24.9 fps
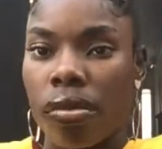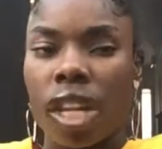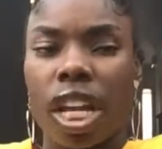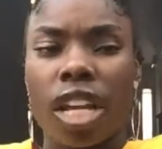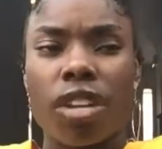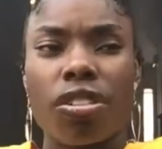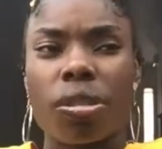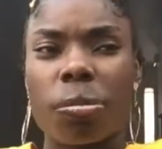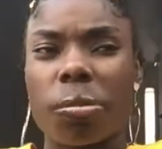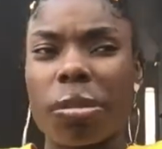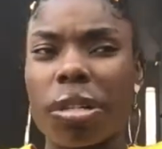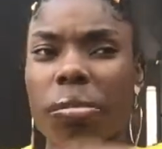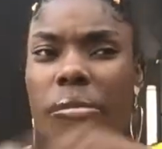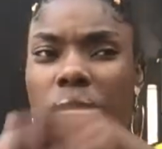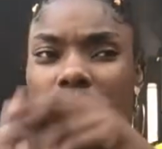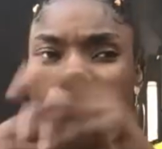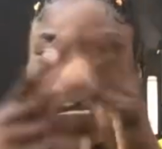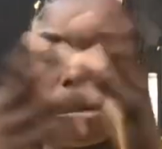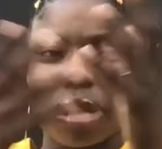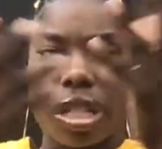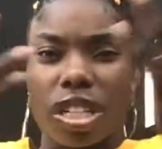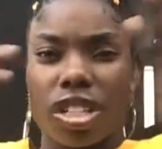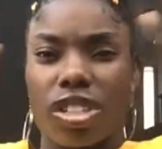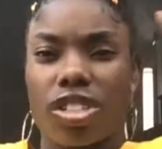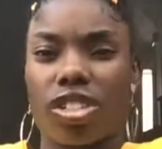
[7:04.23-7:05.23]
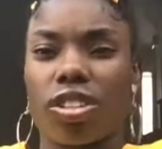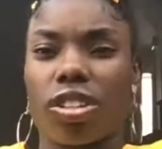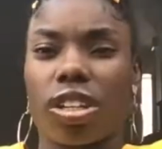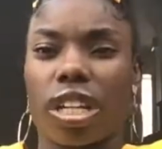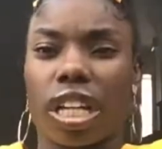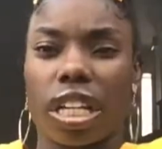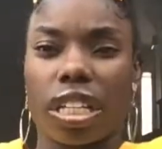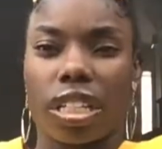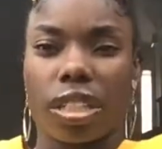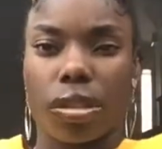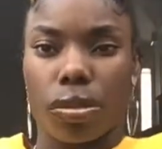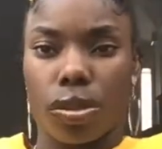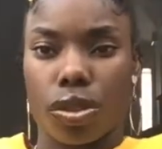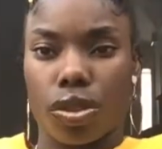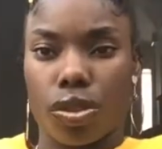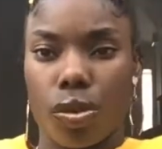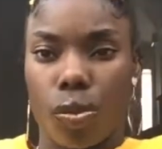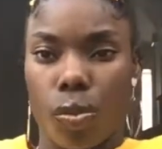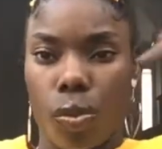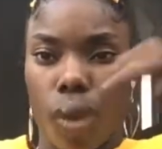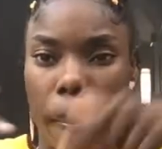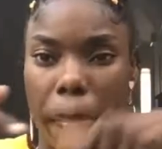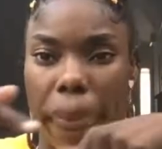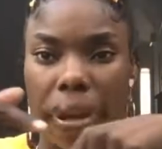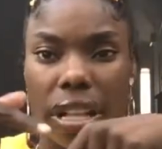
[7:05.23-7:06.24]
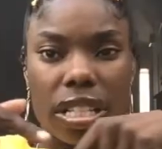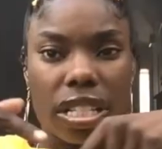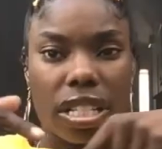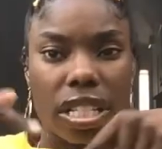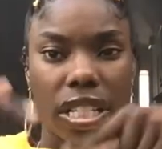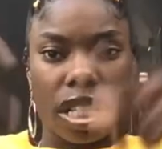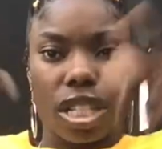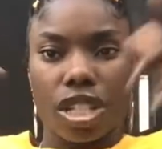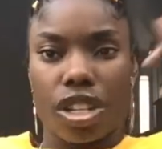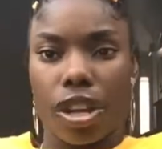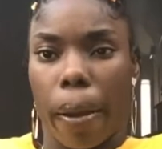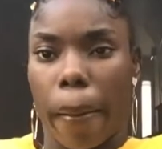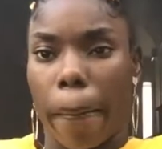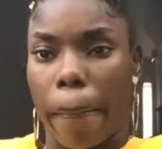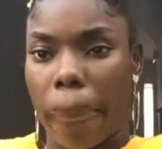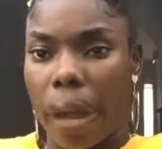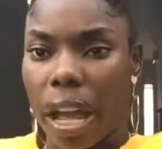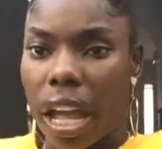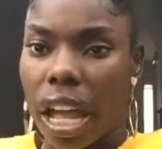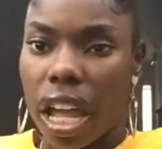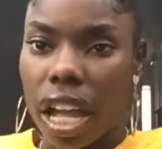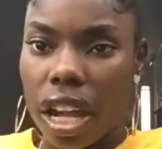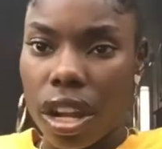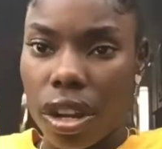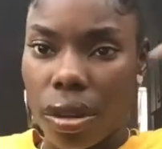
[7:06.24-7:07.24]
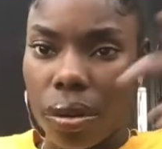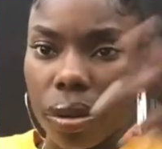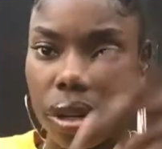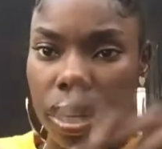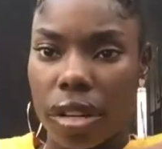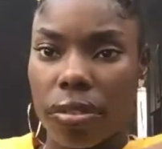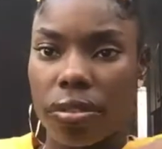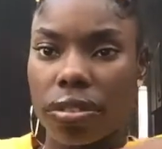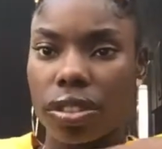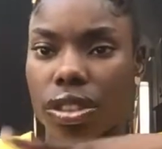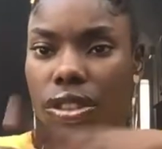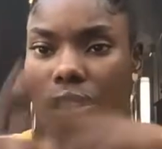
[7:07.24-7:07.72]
He was pretty much making sure like there was no weapons in your bag or whatever.